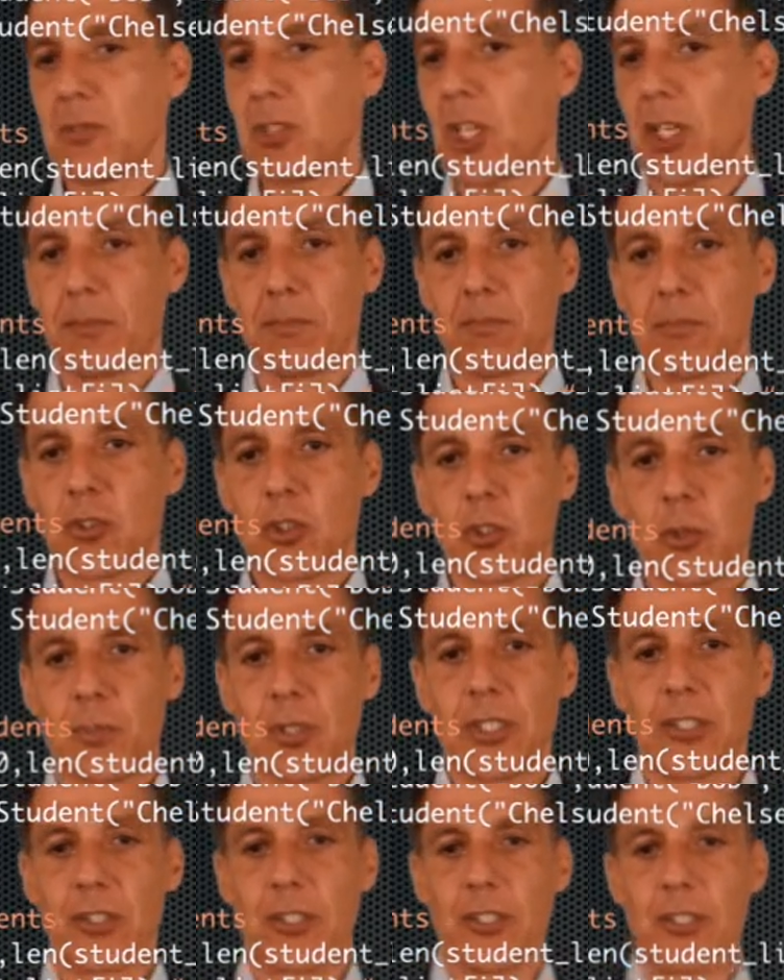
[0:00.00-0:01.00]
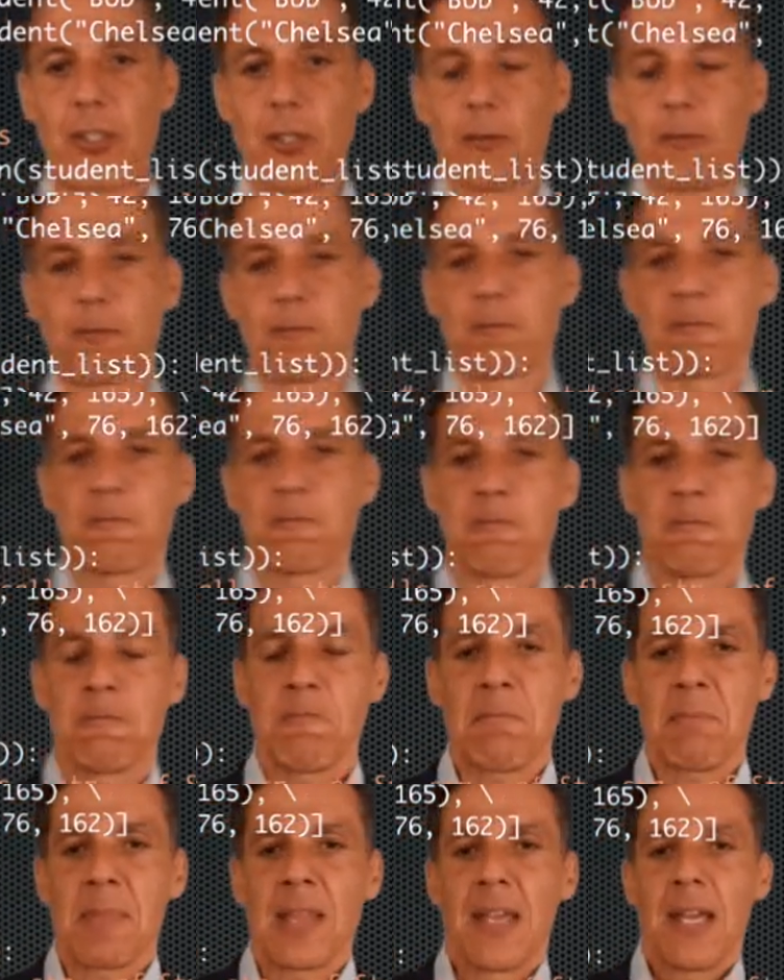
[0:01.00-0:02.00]
Good, super easy to do.
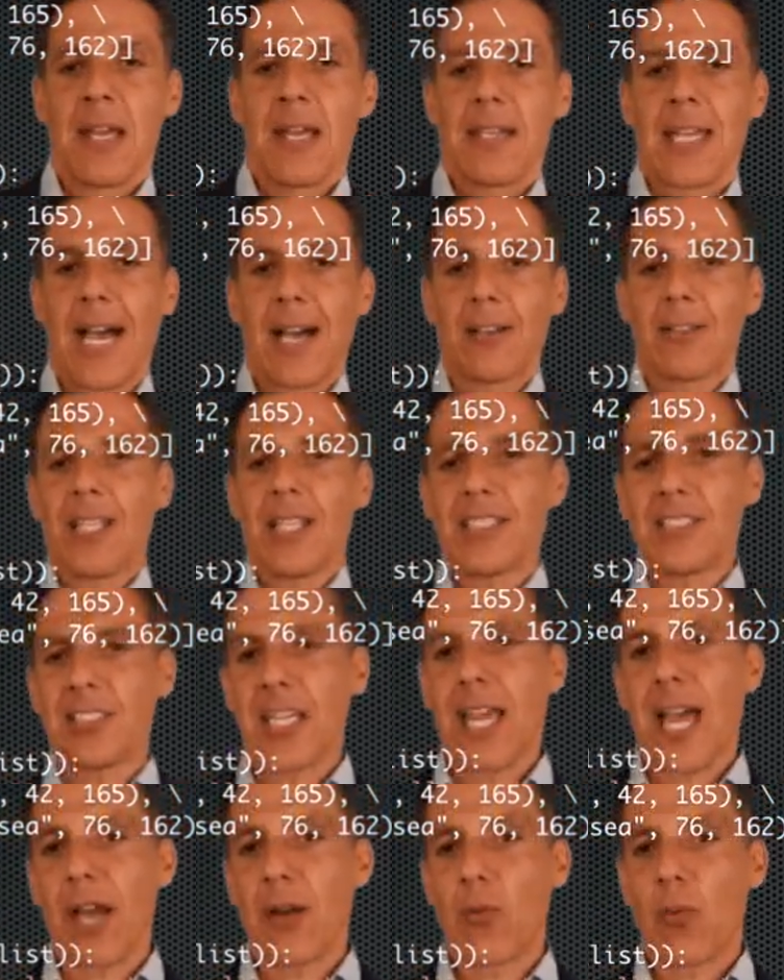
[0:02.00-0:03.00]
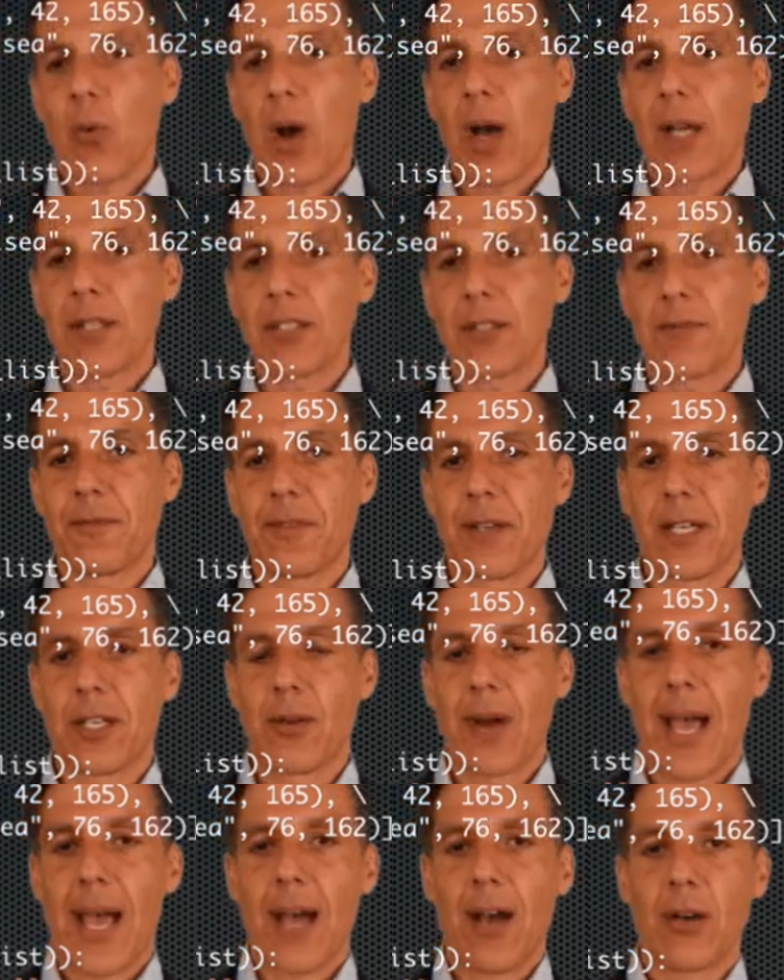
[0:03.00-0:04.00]
Now, let's say I want to
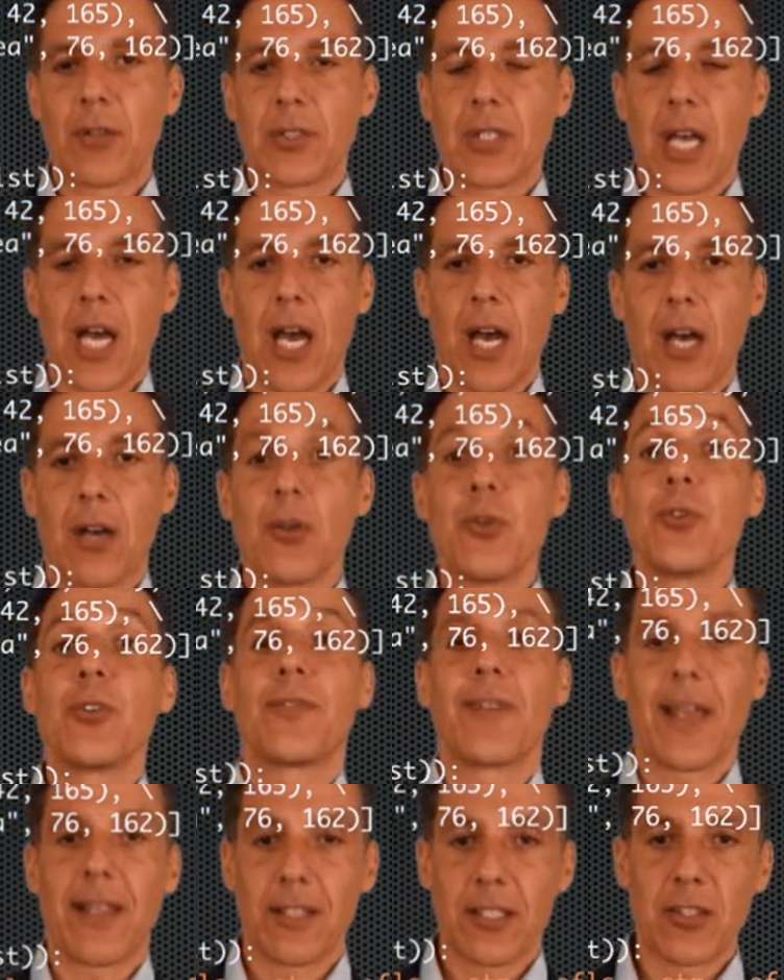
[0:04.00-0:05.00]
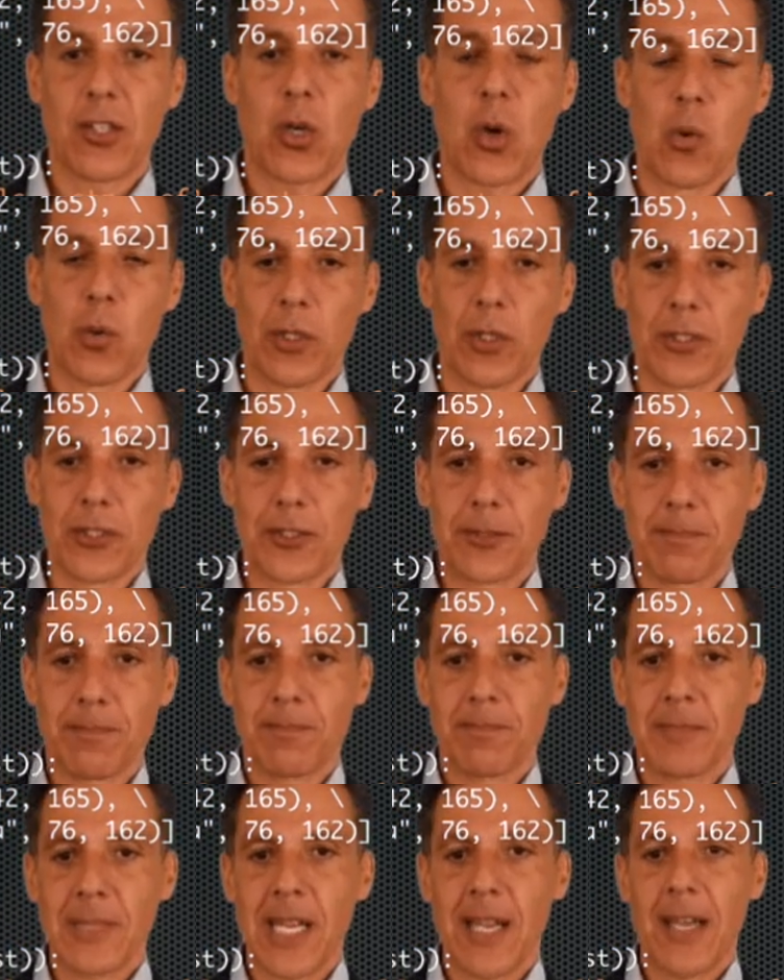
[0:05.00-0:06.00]
figure out uh, who's failing the course.
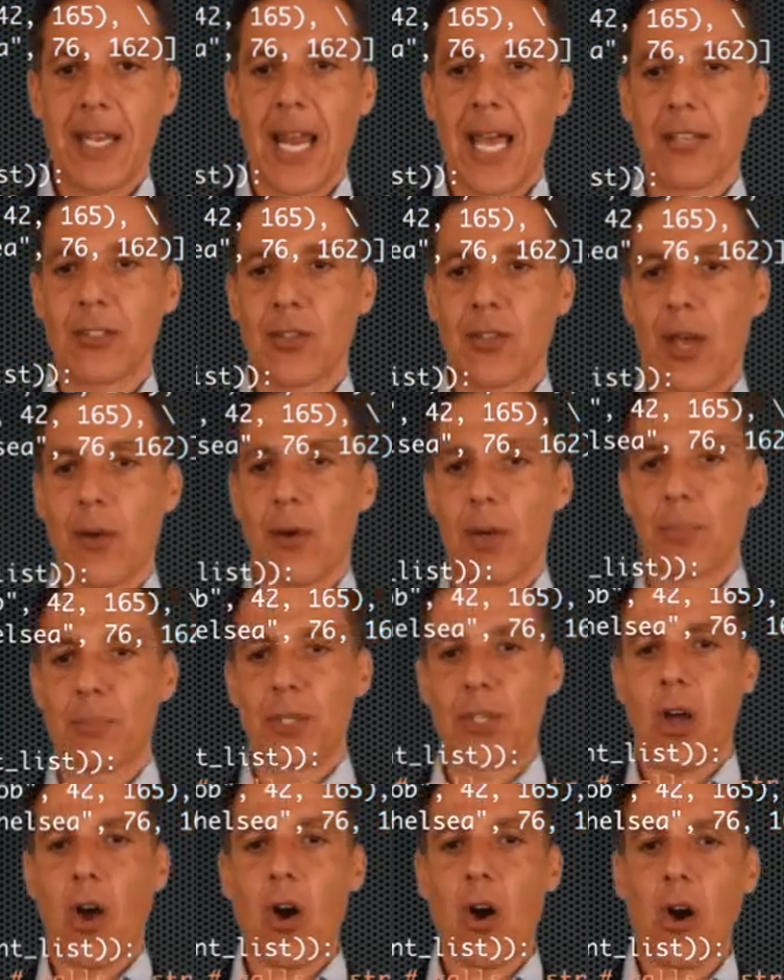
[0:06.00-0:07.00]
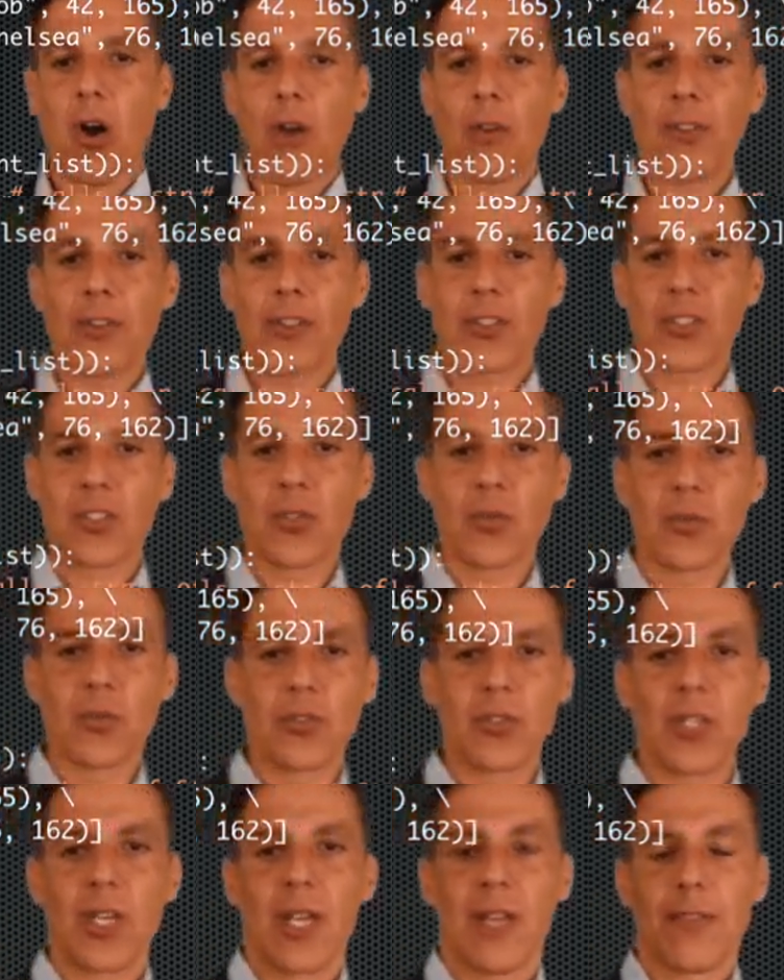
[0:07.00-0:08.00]
Yeah, and I, so I want to print all the
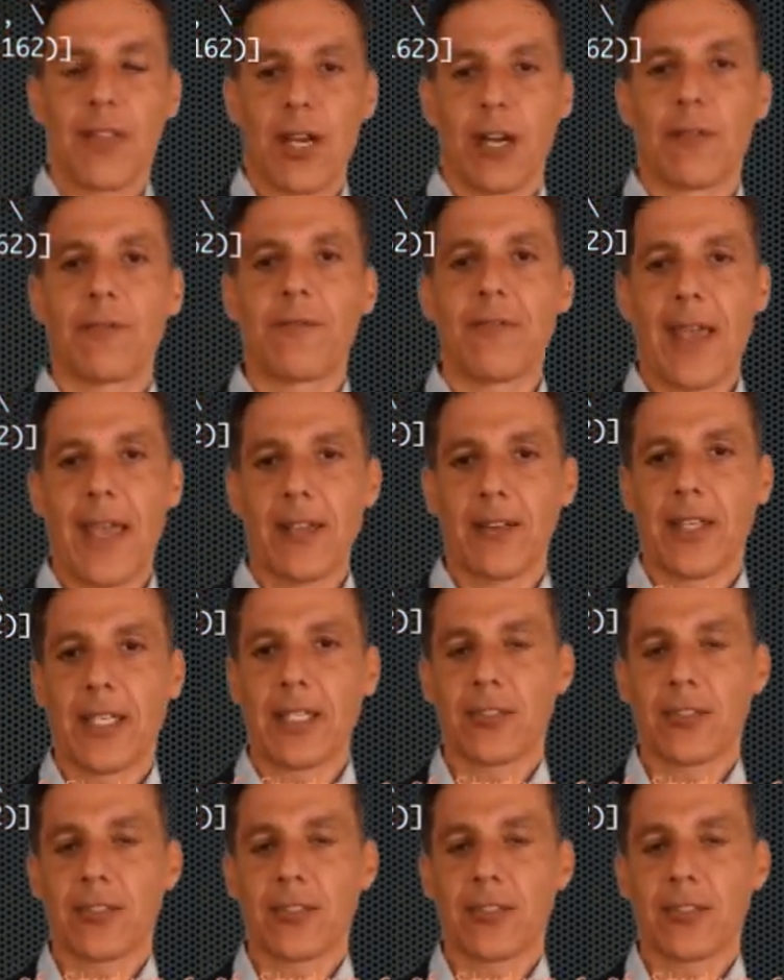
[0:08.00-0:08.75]
students that are failing.